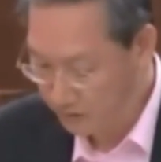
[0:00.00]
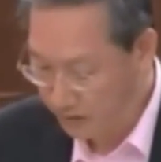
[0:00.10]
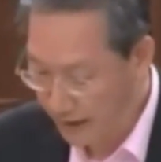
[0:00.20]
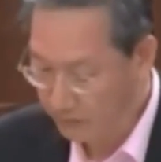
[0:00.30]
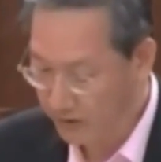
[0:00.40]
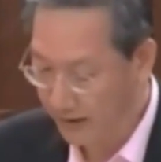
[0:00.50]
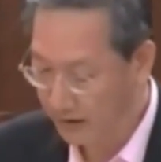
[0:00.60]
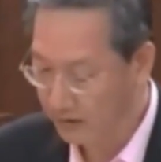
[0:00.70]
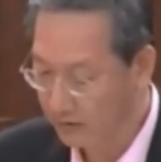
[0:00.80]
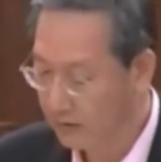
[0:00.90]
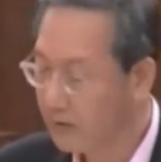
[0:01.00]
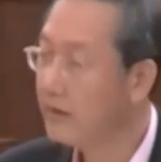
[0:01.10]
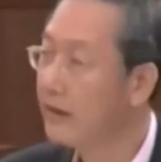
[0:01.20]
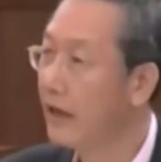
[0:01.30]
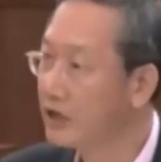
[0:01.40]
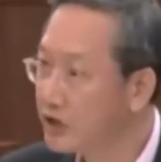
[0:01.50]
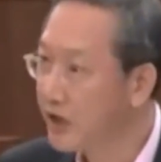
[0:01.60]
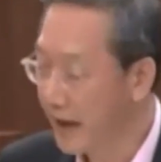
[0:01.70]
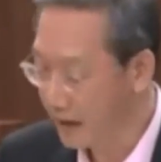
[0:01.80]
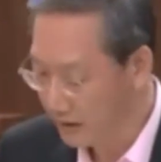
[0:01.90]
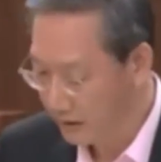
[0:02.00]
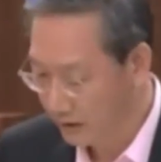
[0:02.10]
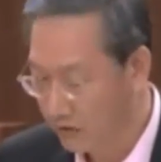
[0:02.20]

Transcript: to come together and share a